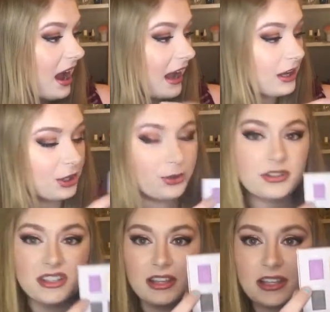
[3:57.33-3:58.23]
I
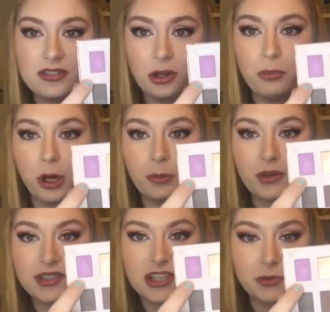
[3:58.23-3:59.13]
used these two
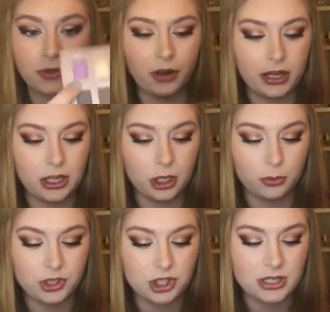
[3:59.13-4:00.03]
purples, this one right here, which